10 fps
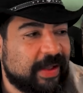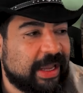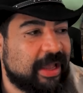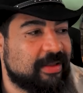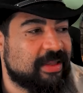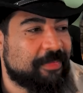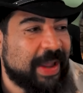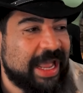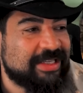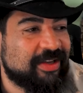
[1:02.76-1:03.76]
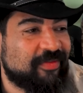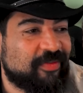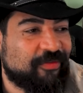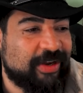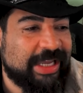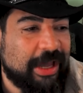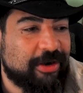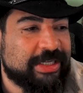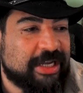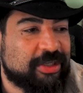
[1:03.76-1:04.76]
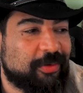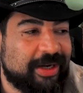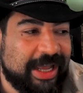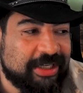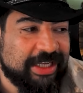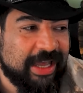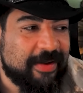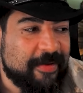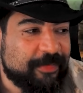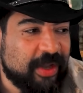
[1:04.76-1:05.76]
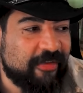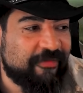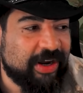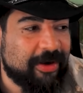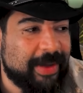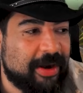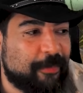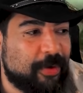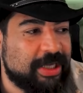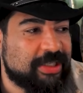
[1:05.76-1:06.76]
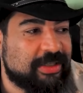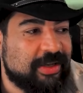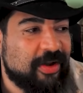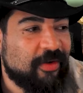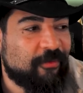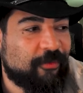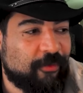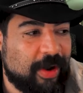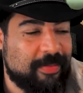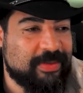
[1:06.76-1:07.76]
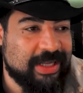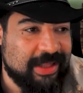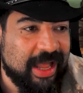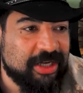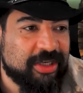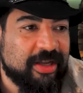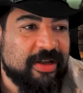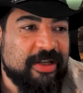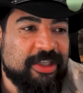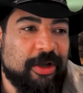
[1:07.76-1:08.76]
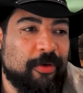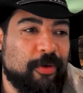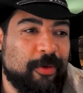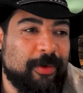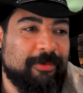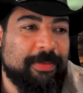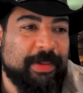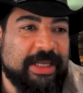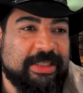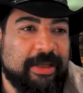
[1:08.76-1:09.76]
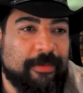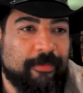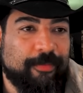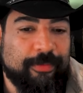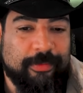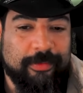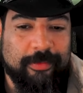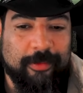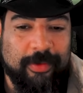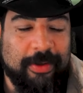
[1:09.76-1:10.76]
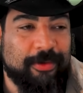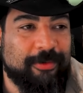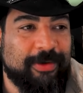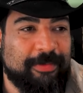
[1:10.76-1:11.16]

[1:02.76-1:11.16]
And the passive free counterattack. So we're going to actually get a fair amount of poisons from Delaja. So who are we replacing? Well, who are we